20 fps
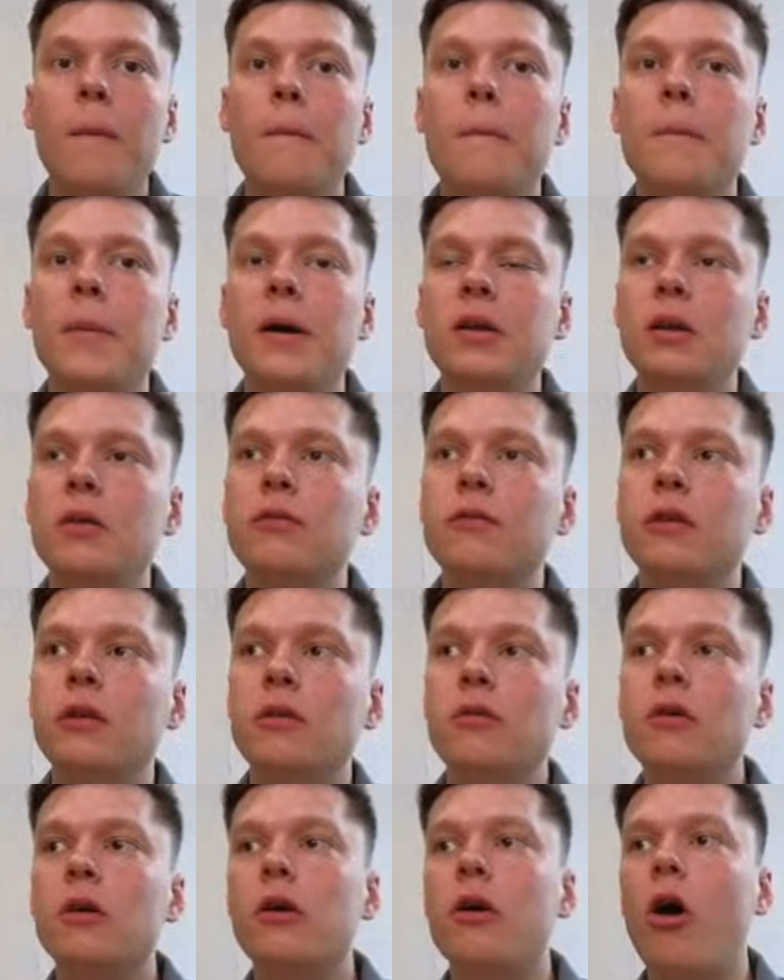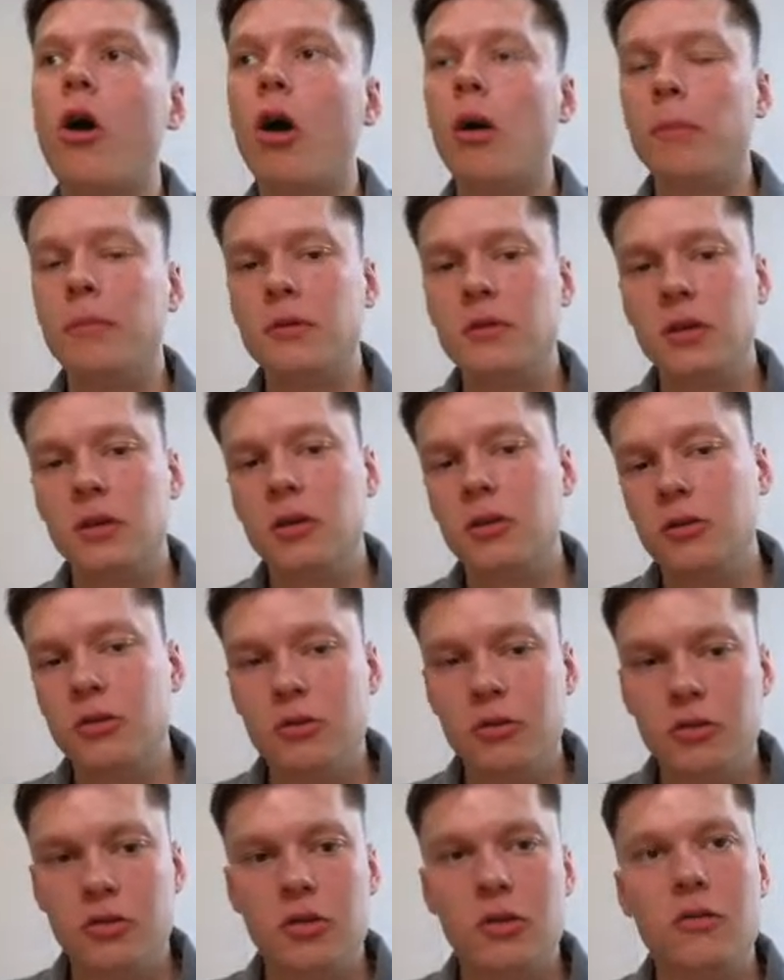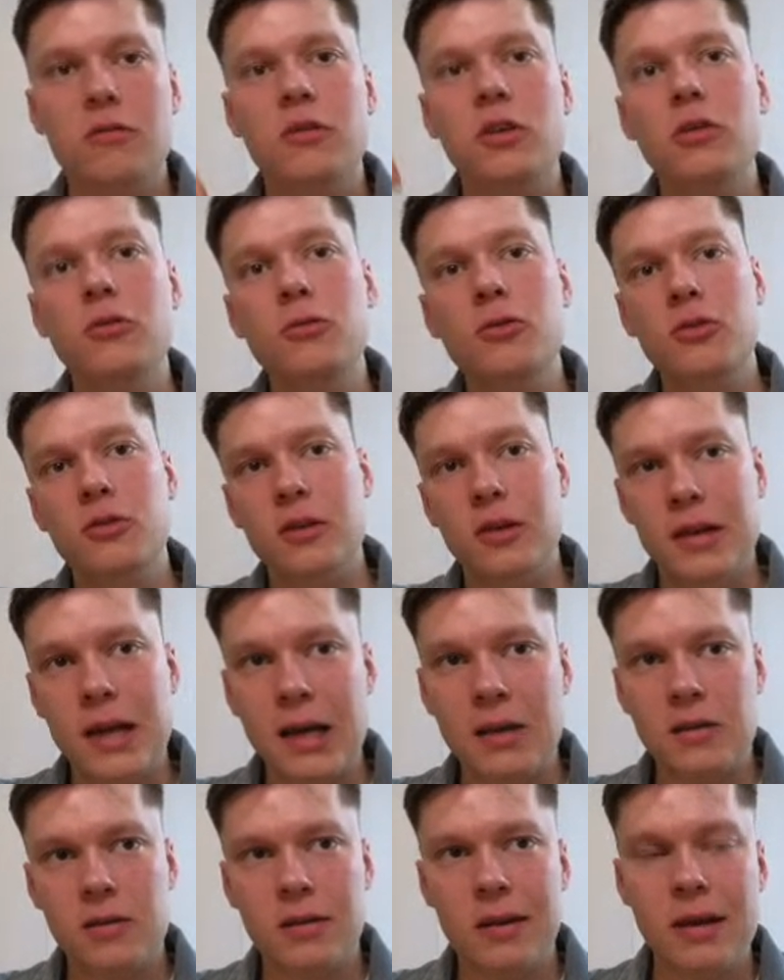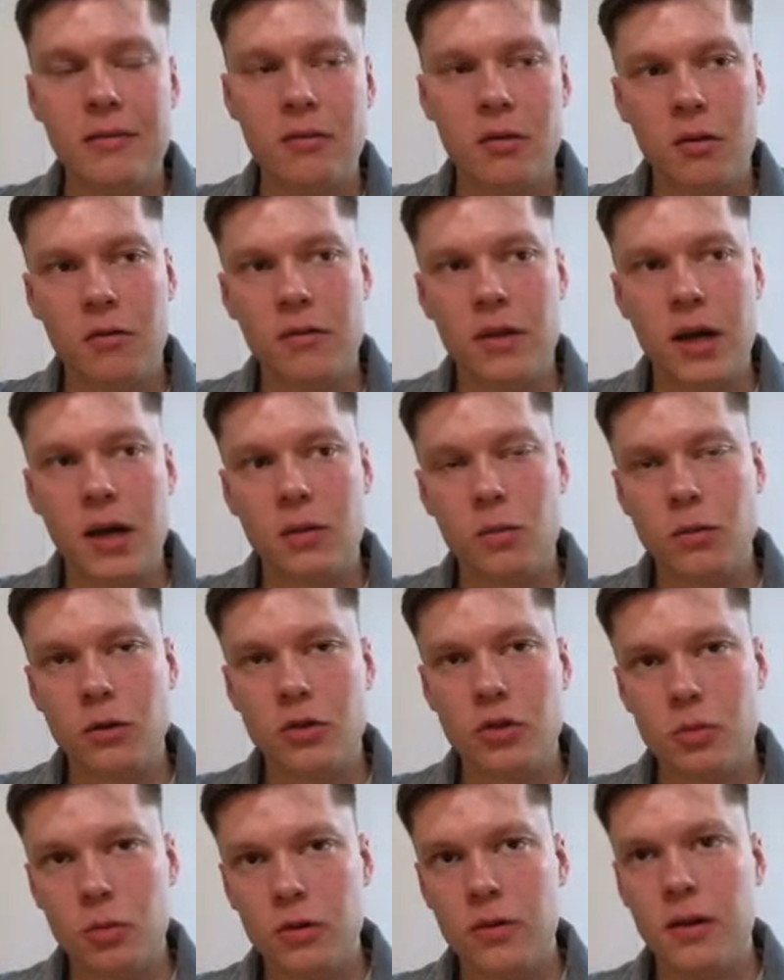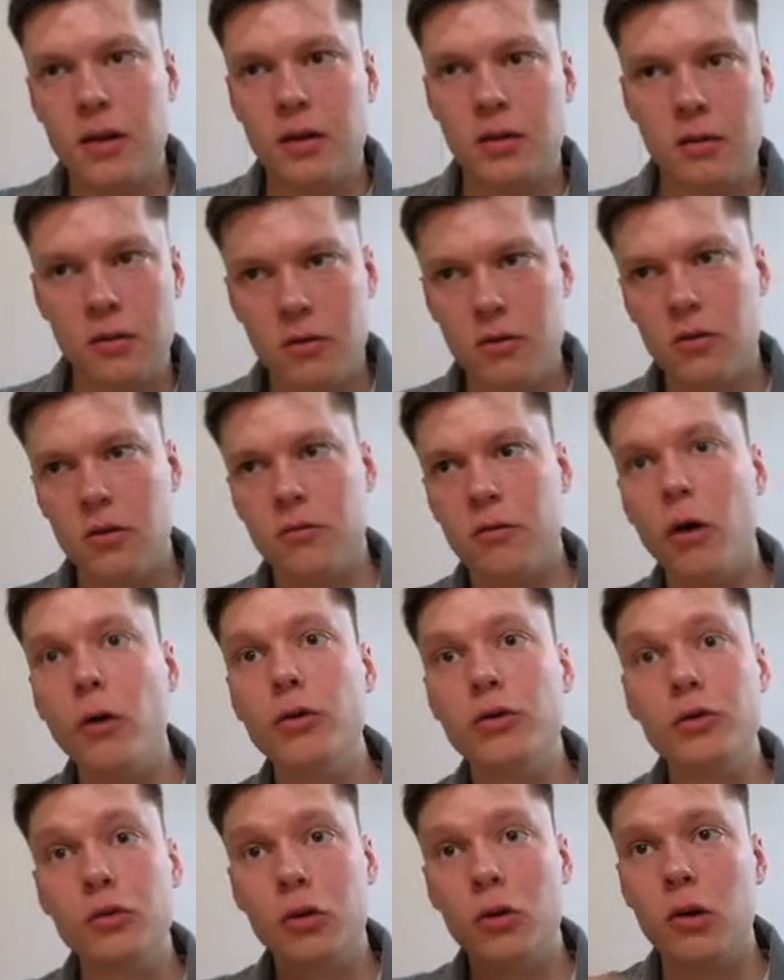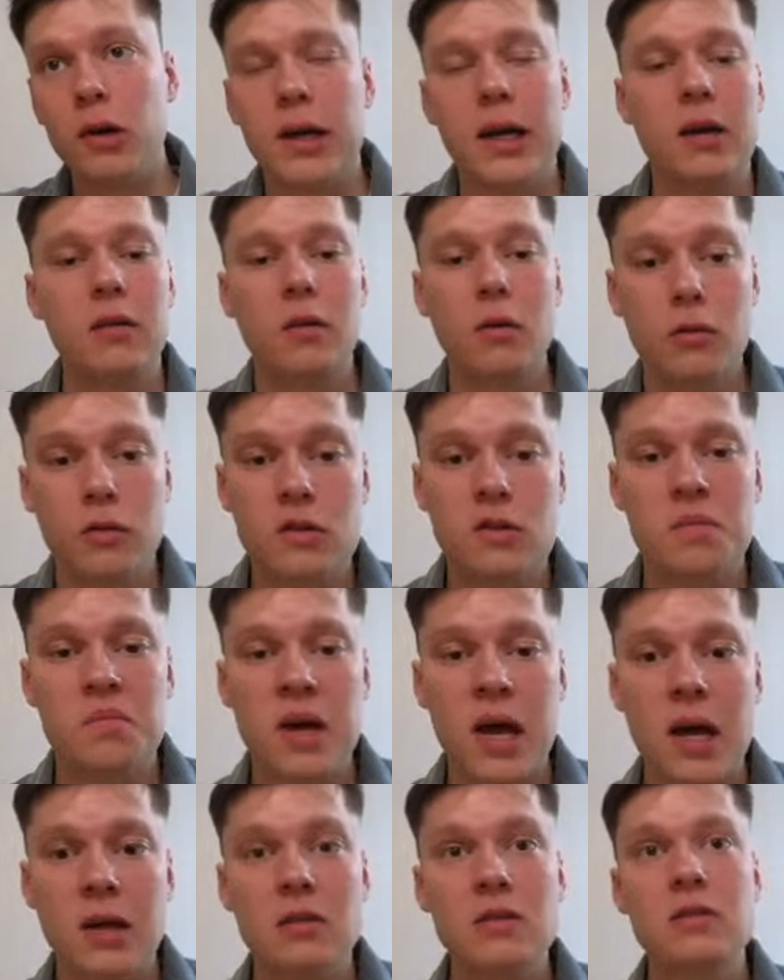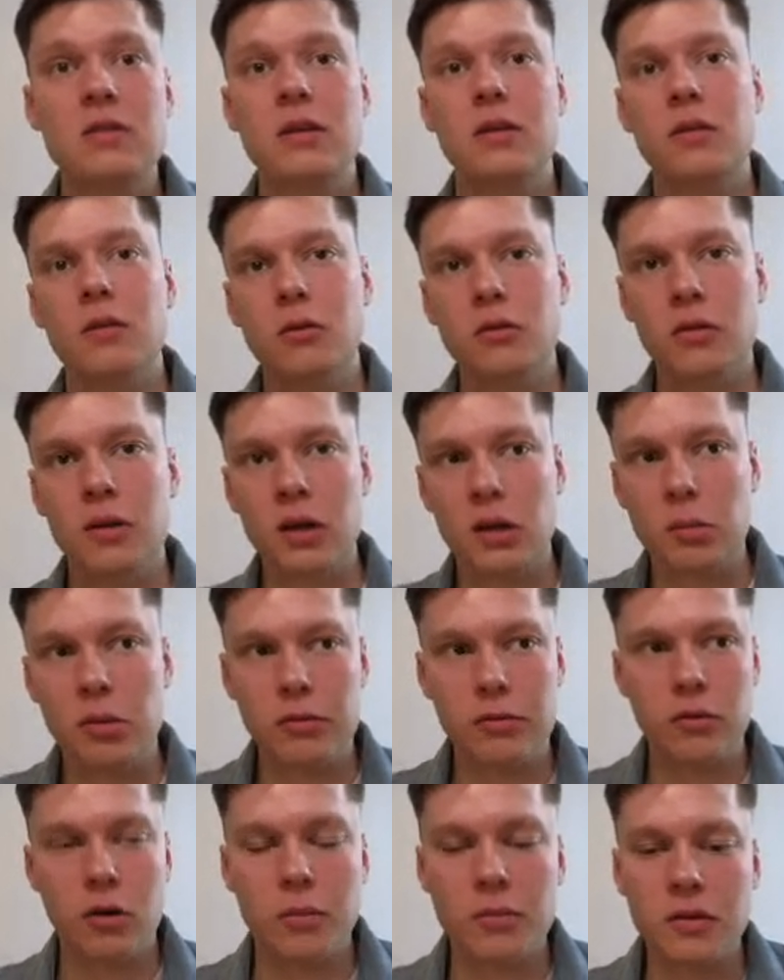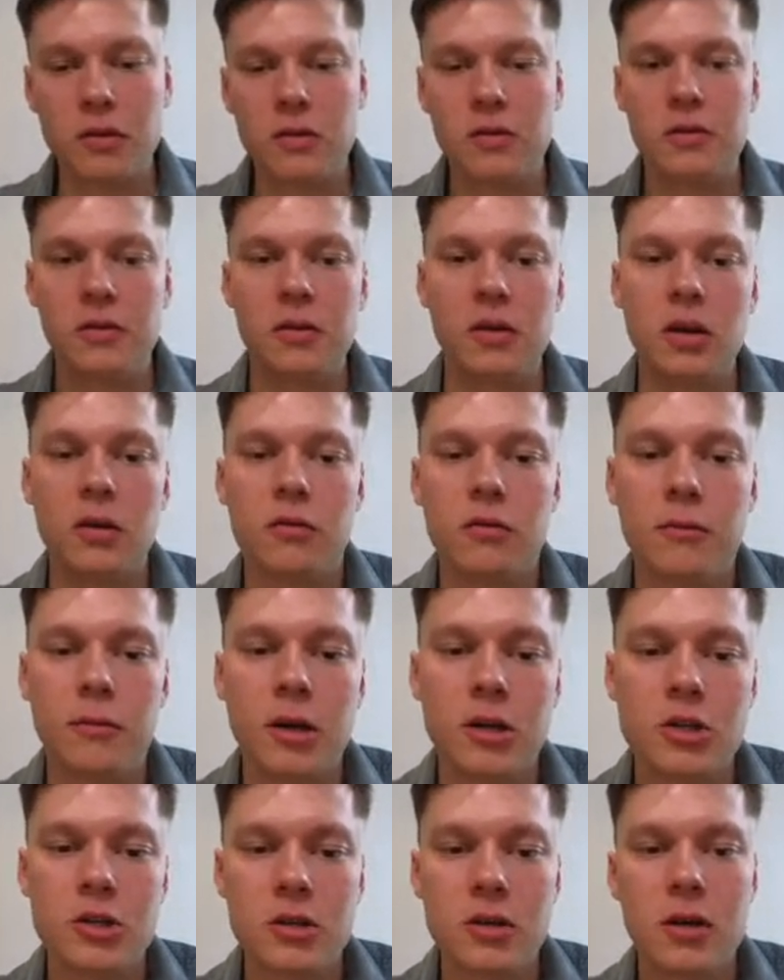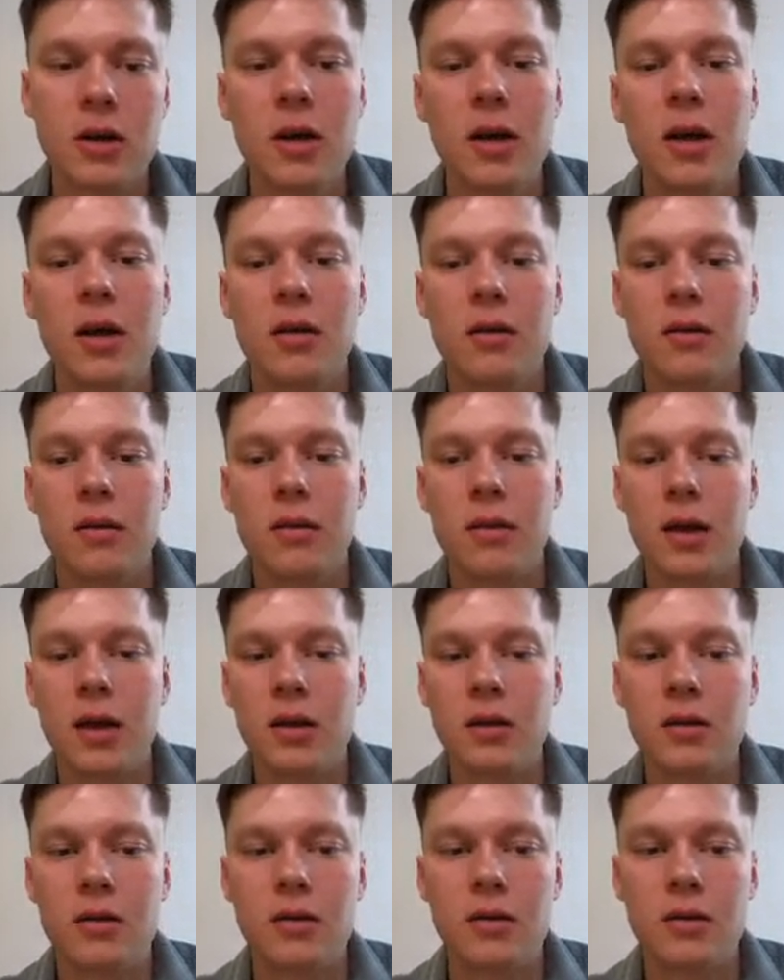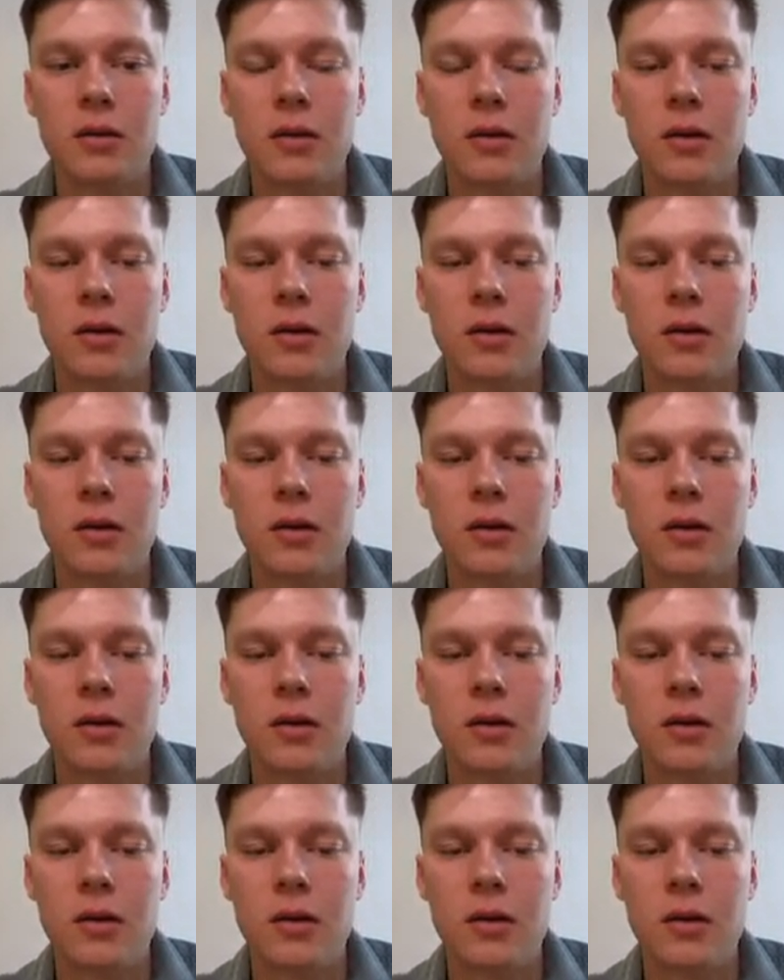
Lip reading: But if you're opting to sort of use the next level of that, which would then sort of also collect those spans and those like performance information, then